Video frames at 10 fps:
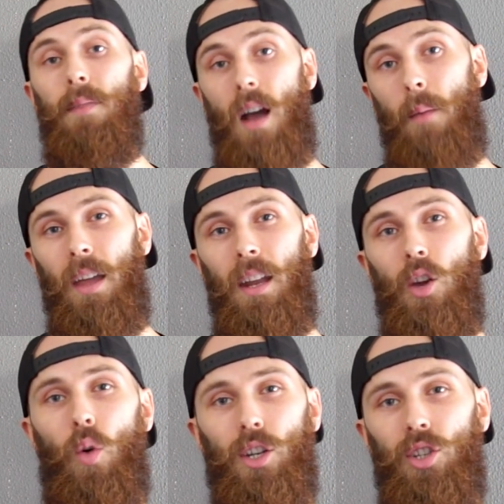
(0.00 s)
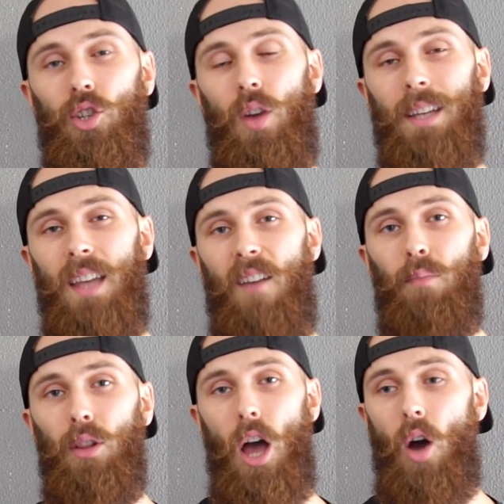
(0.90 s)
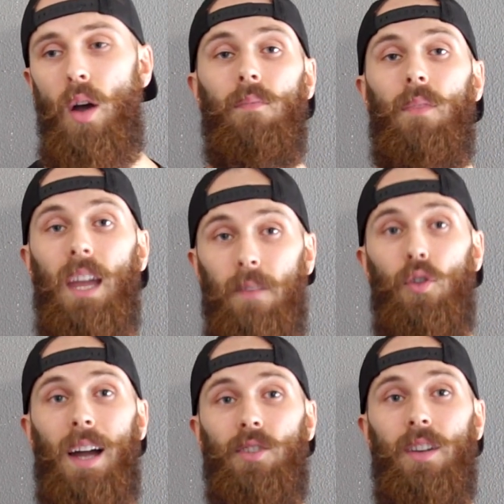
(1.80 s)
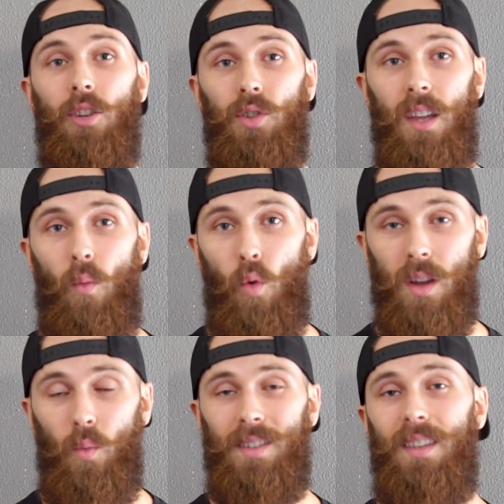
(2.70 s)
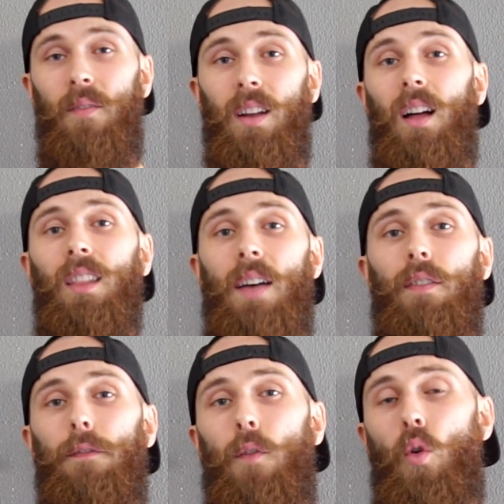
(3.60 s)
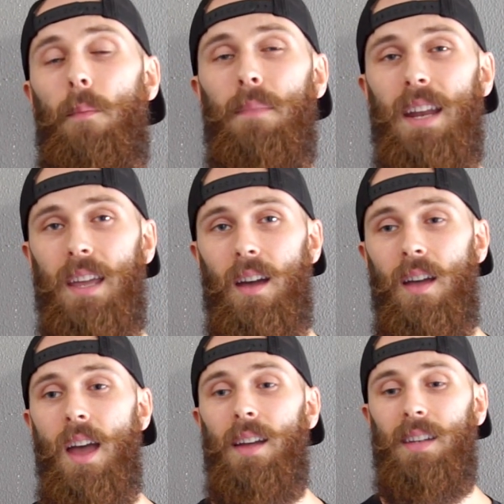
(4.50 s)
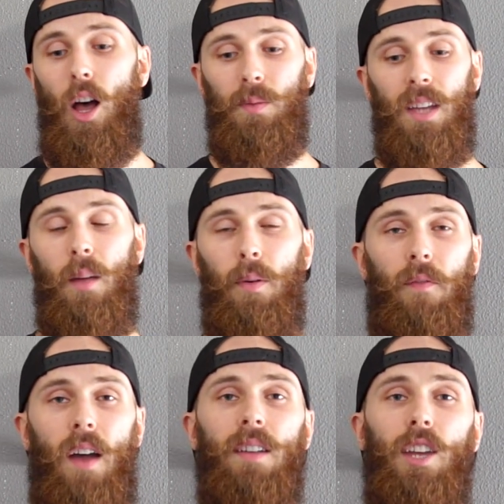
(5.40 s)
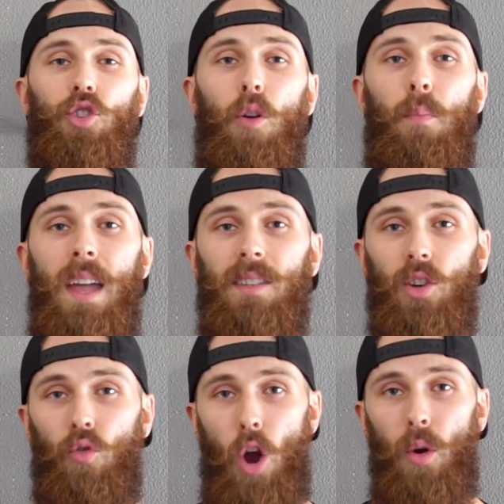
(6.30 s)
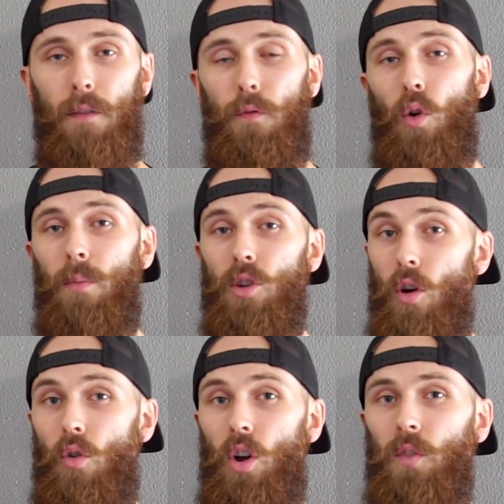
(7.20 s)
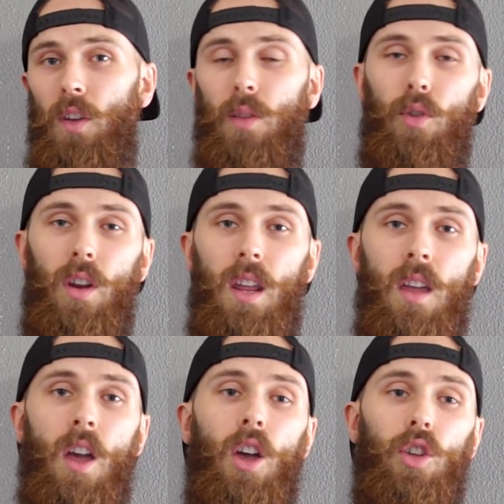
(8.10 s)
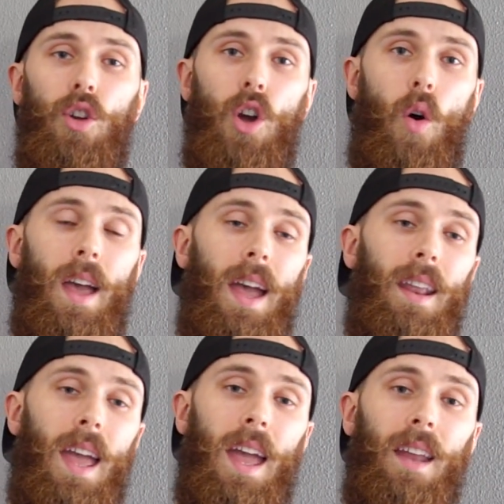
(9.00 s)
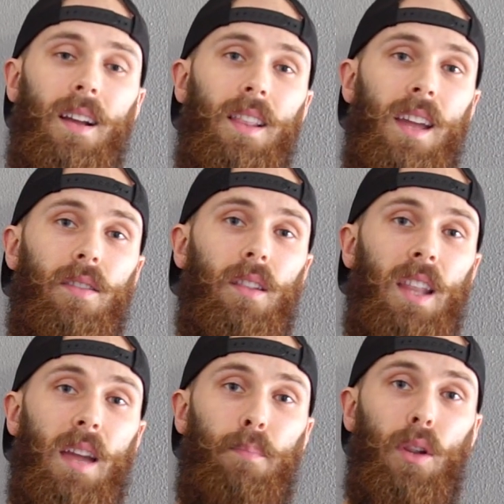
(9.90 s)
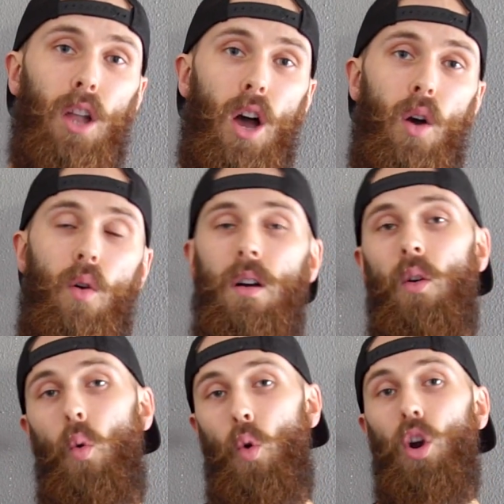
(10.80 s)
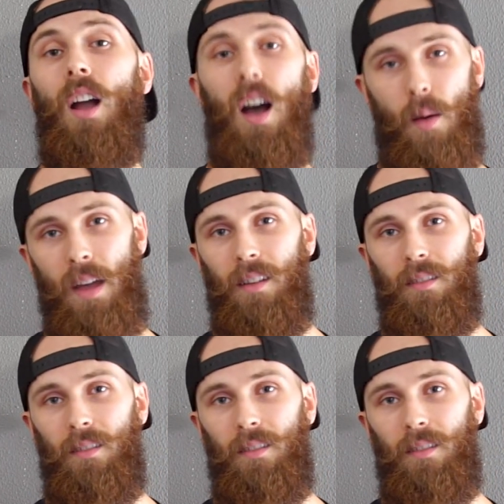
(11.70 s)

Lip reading: comment any questions you guys have below. And if you guys are interested in working with 7-11-4 Media to help set up a foundational base to grow and inform your CrossFit community, you can go ahead and click the link below or comment.